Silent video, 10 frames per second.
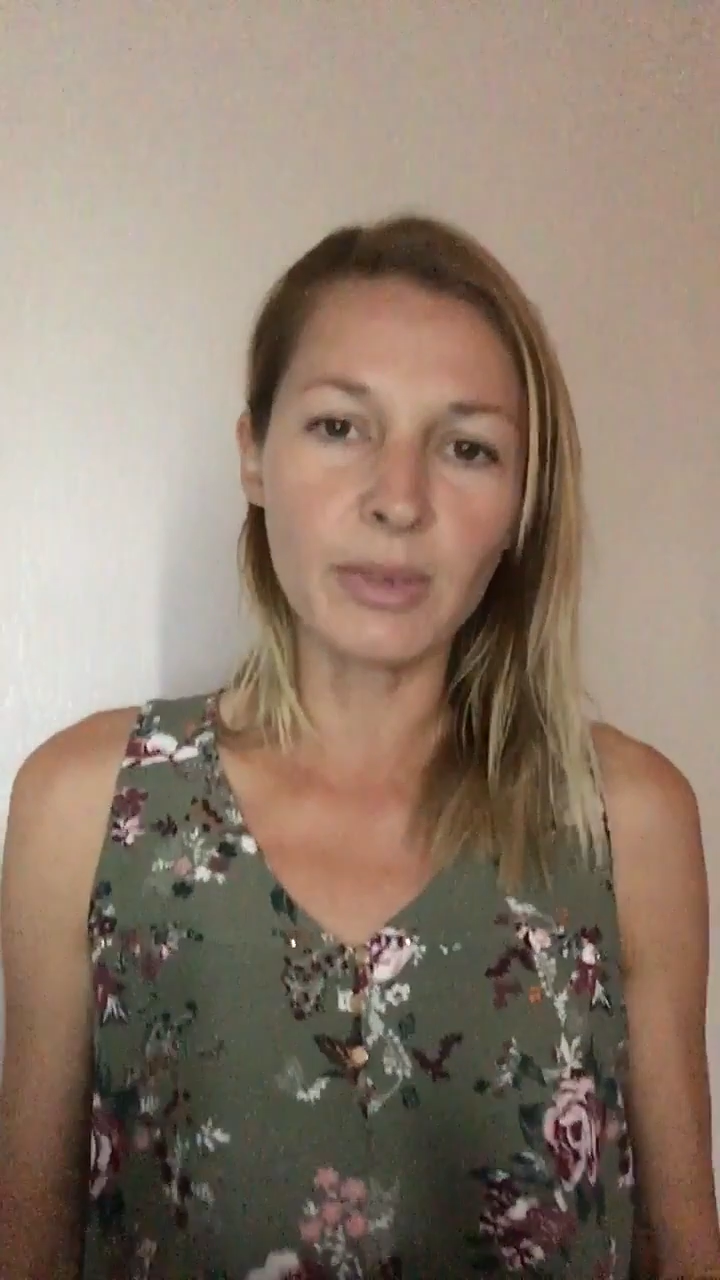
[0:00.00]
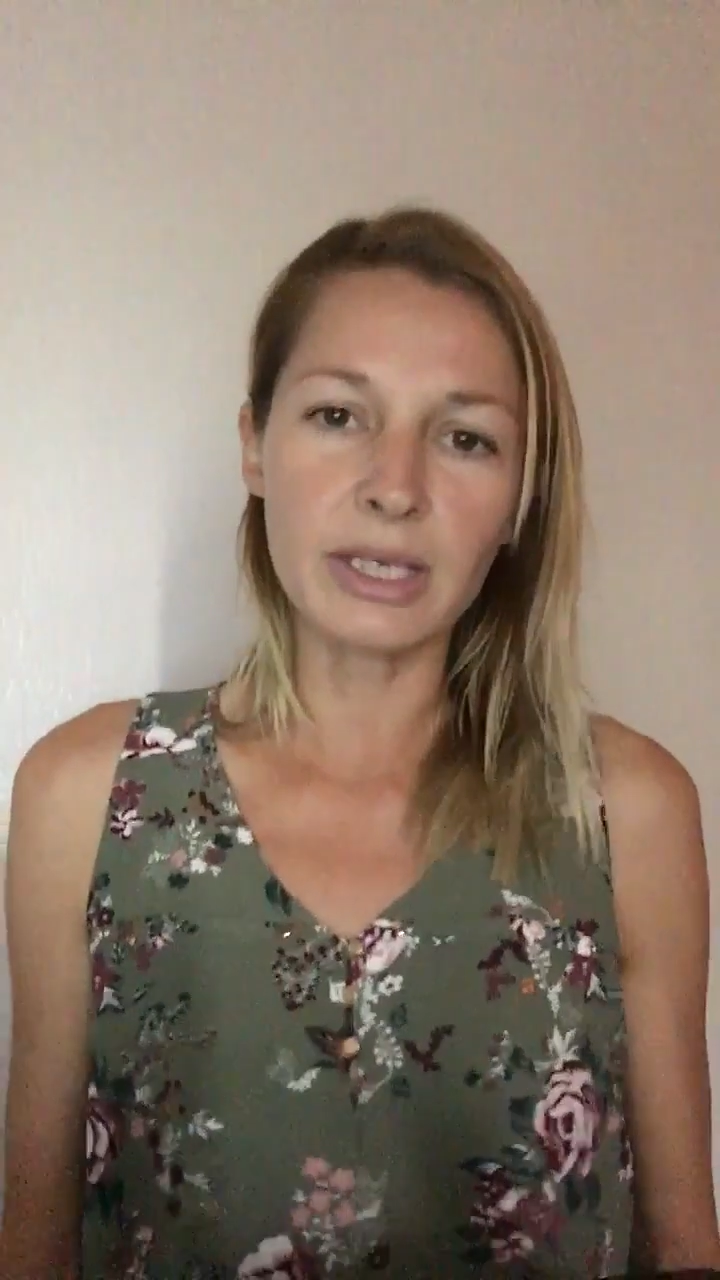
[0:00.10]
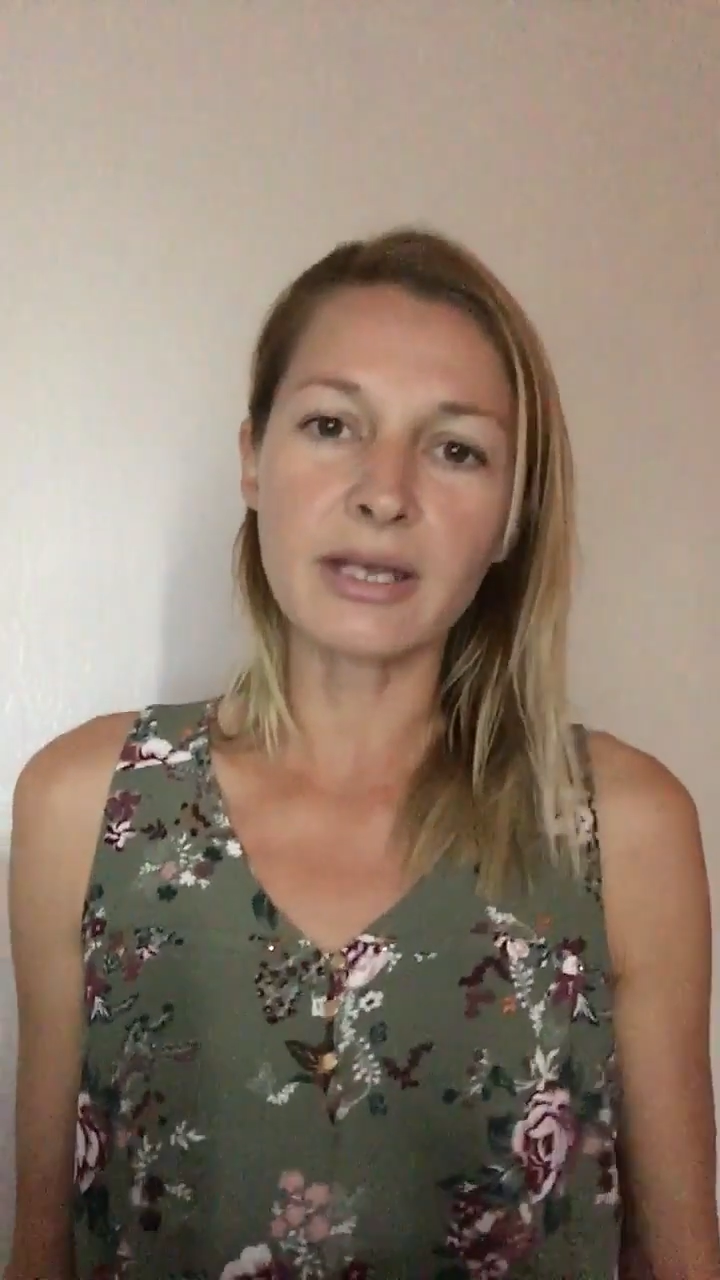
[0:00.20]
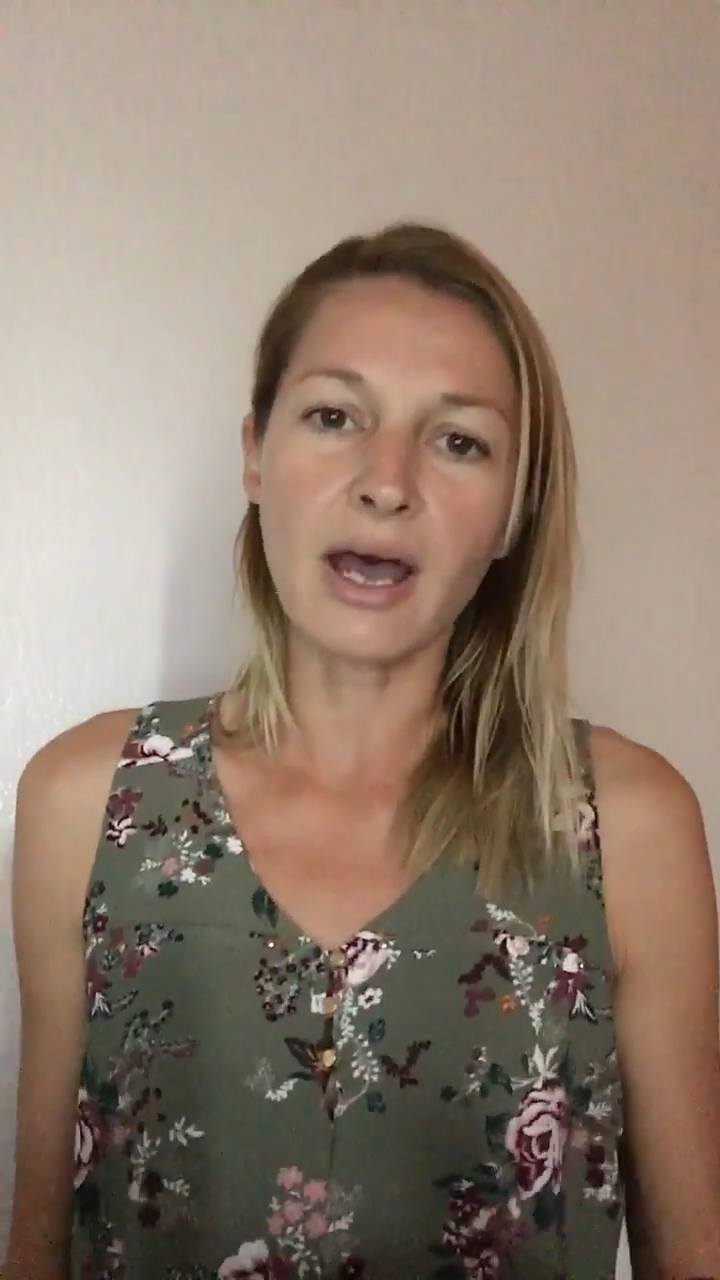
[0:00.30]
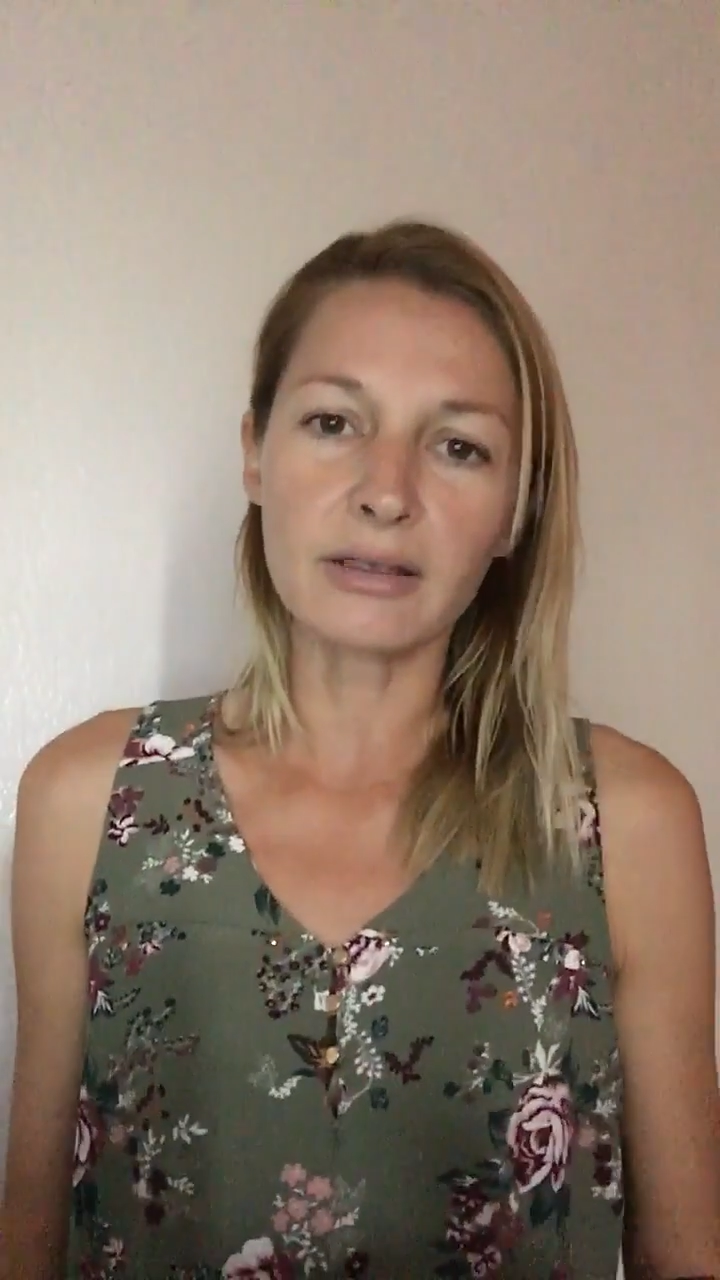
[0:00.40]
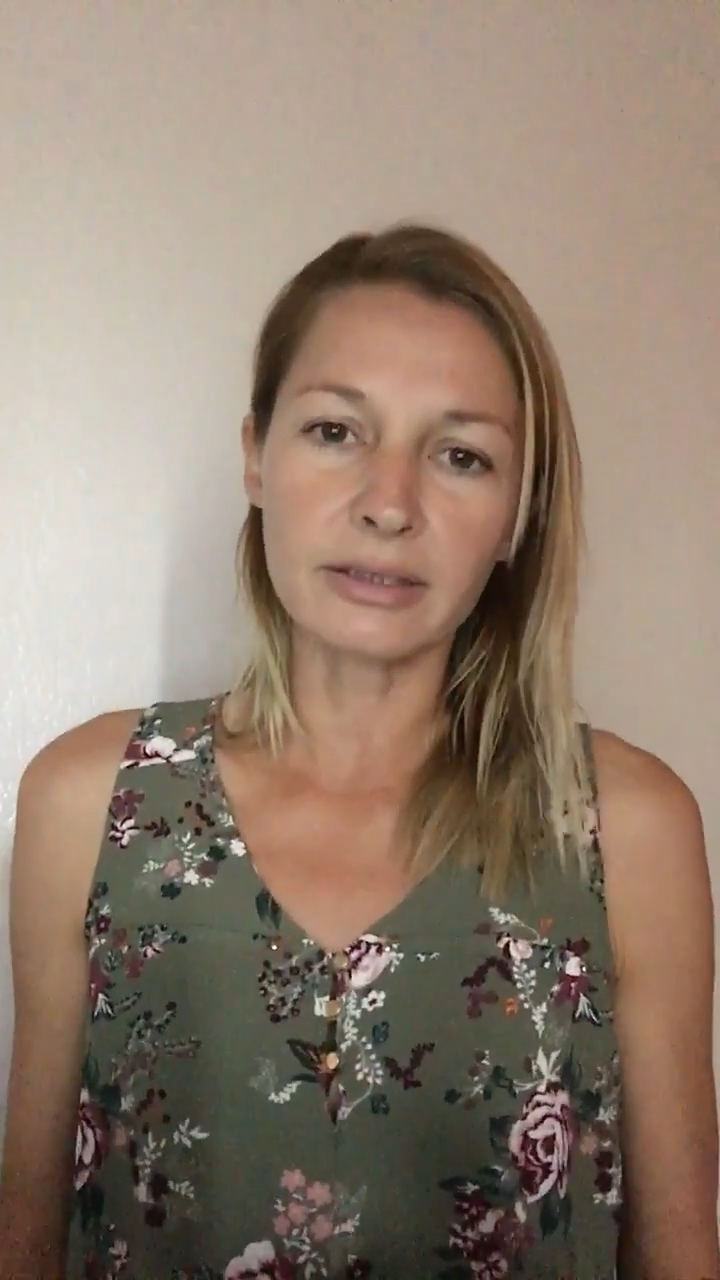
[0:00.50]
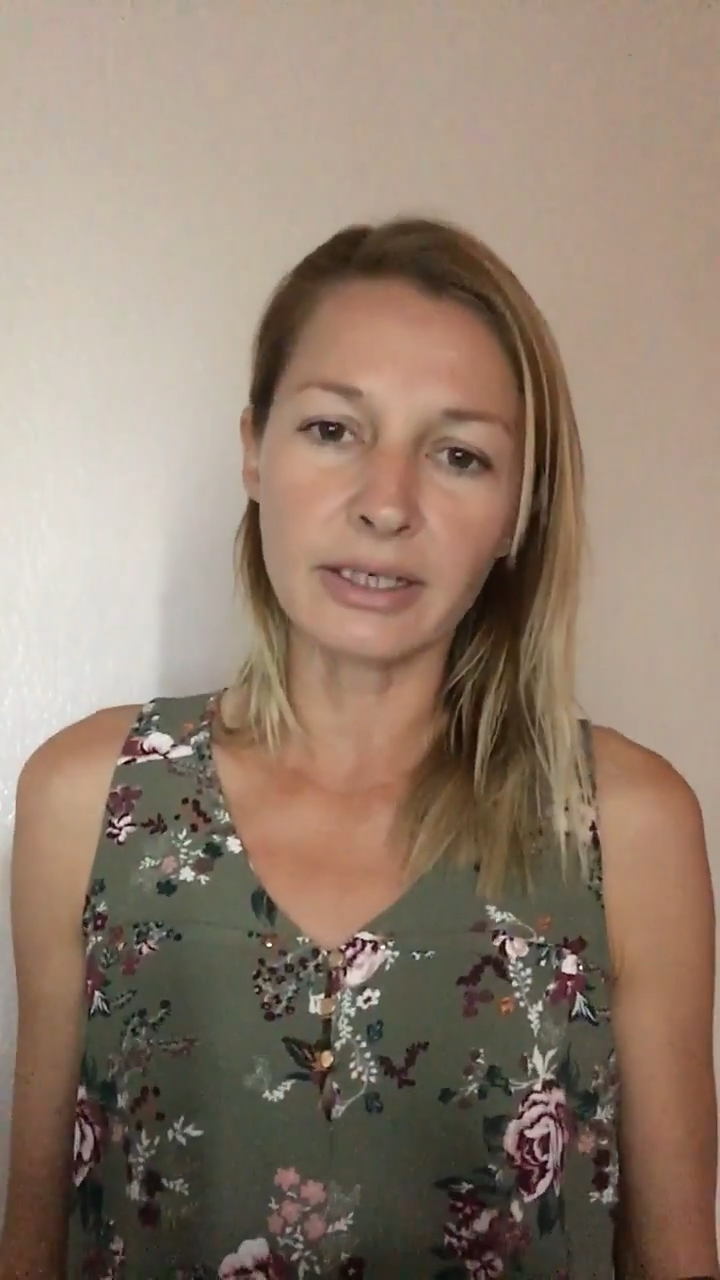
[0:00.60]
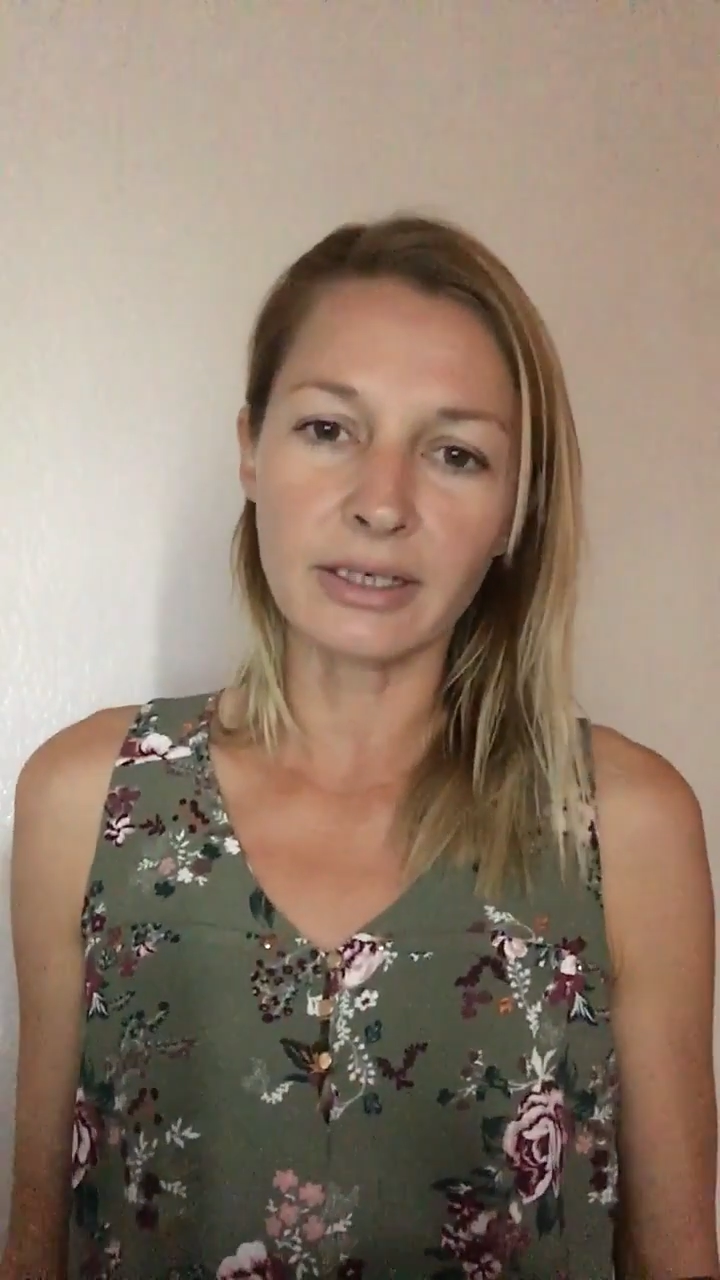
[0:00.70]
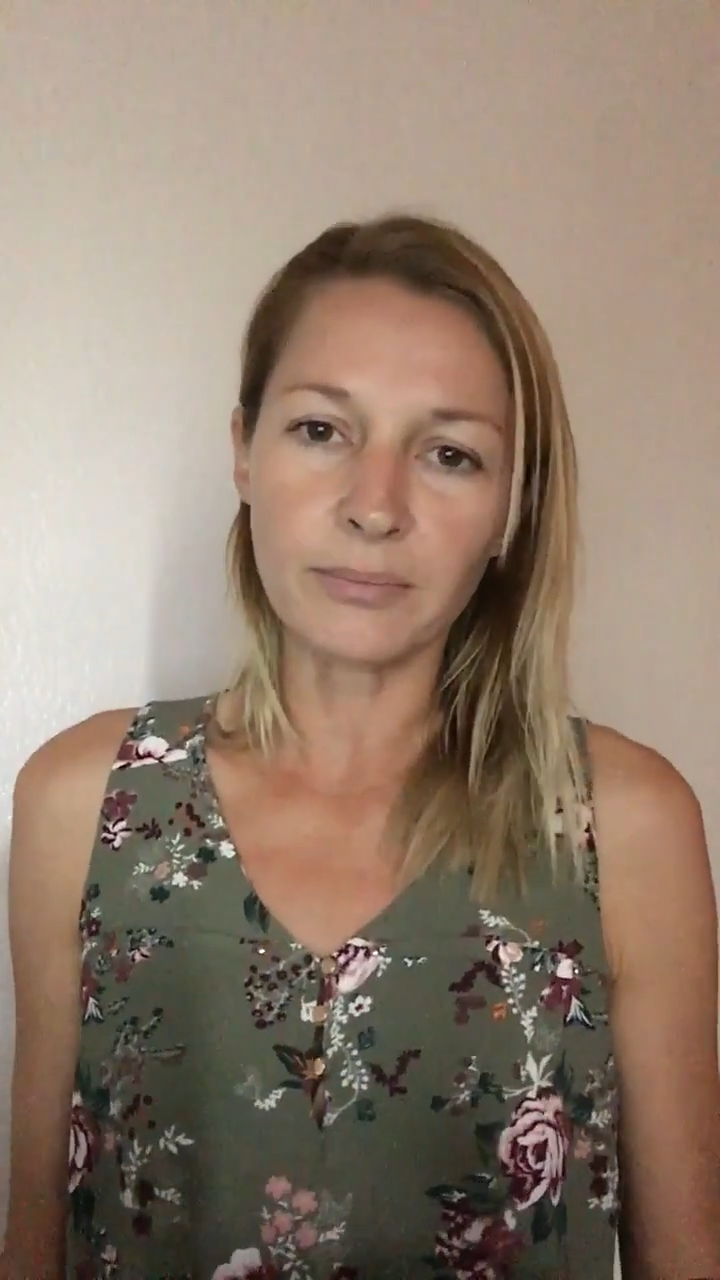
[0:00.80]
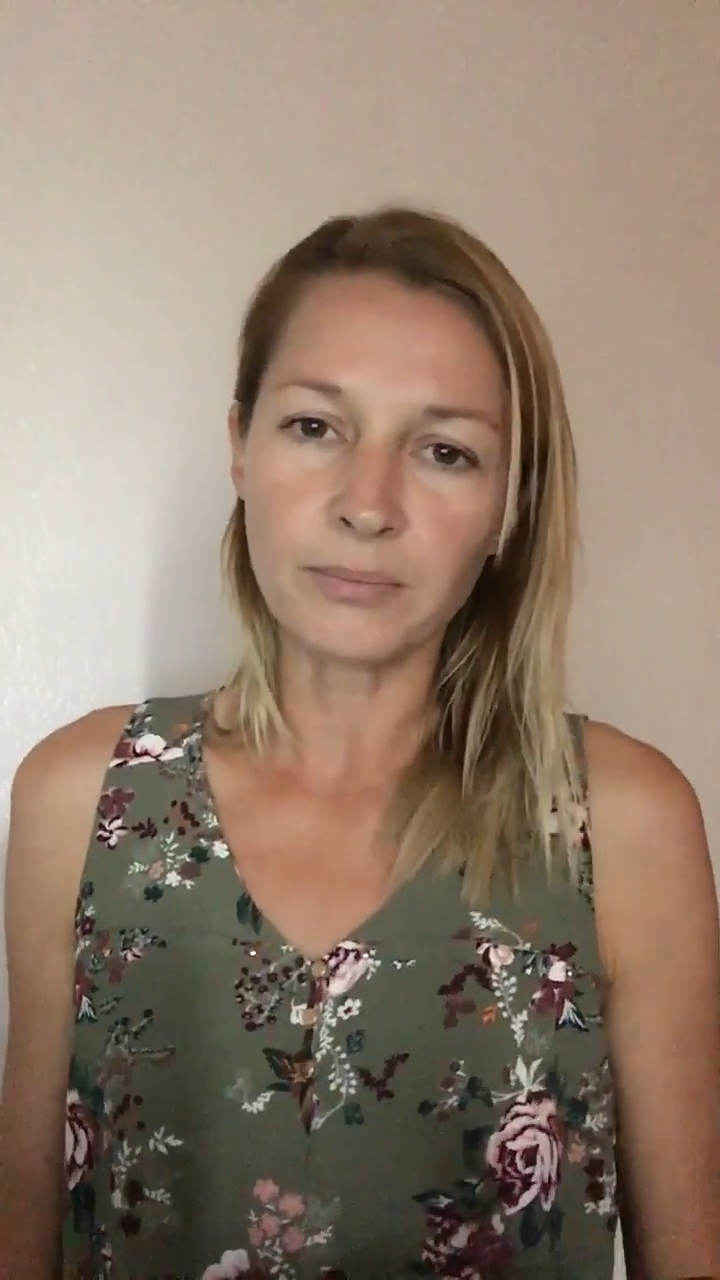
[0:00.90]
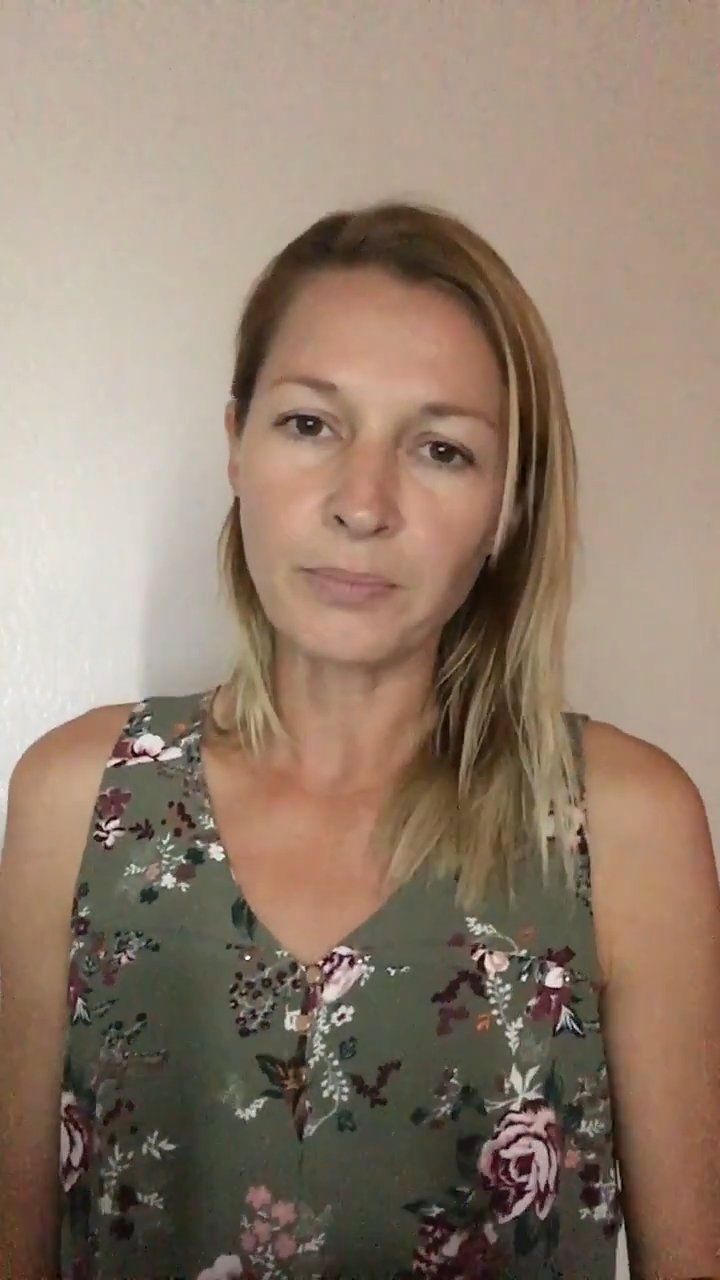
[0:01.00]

mentality.